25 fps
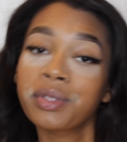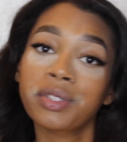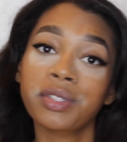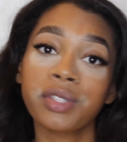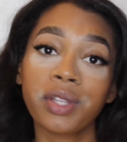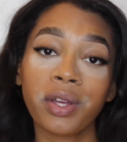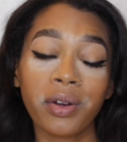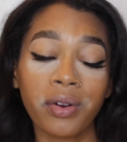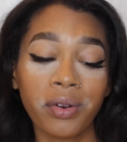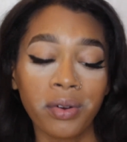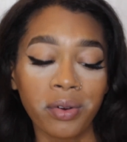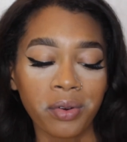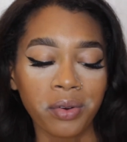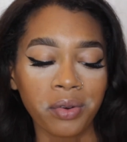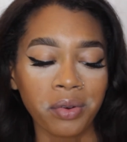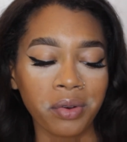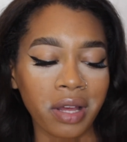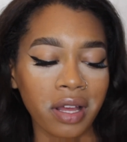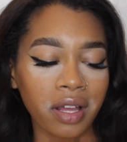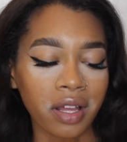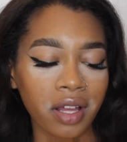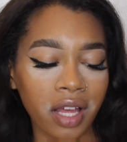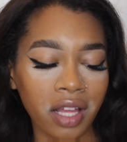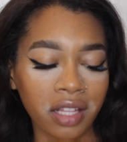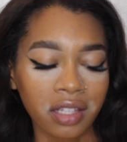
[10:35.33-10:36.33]

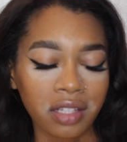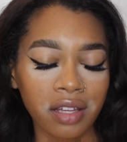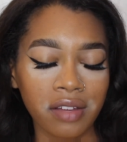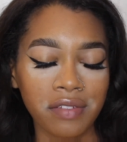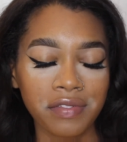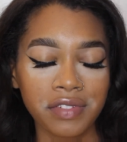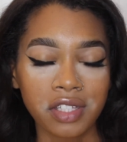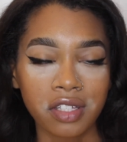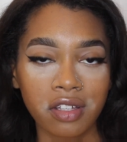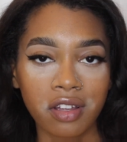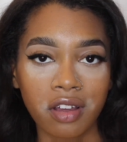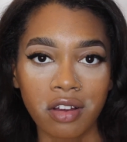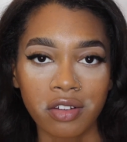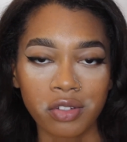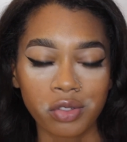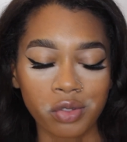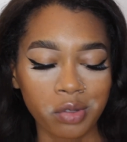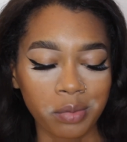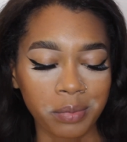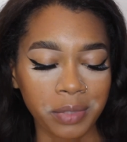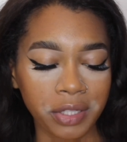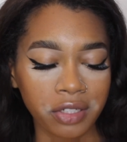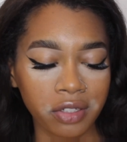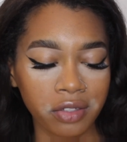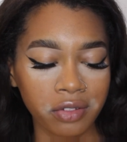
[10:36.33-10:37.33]
so I love to contour
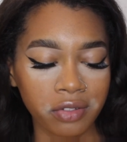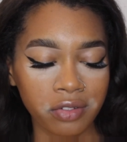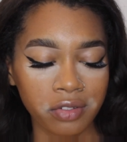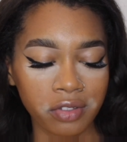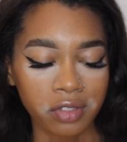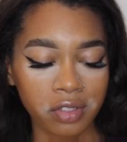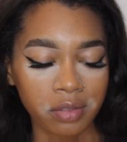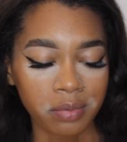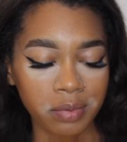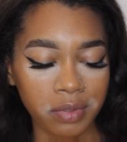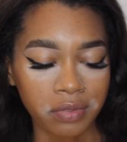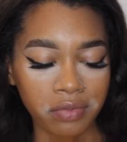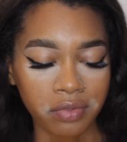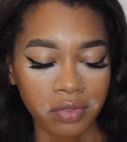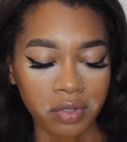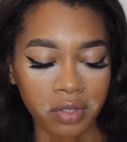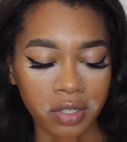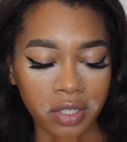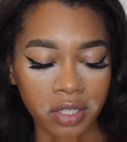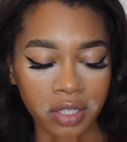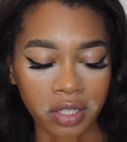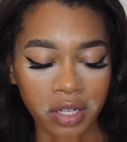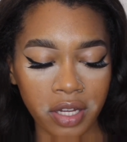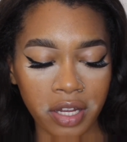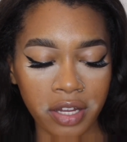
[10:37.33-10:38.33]
my nose
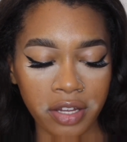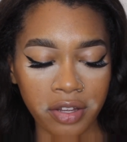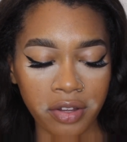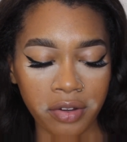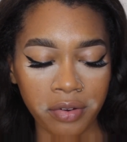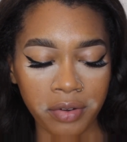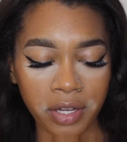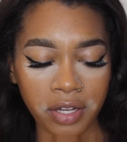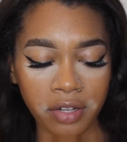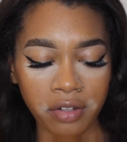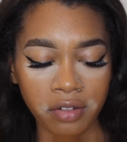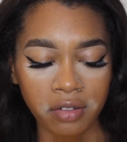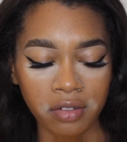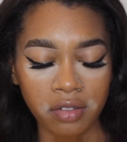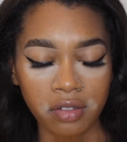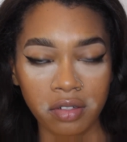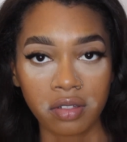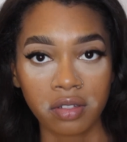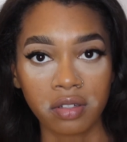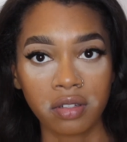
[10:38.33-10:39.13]
before I go out.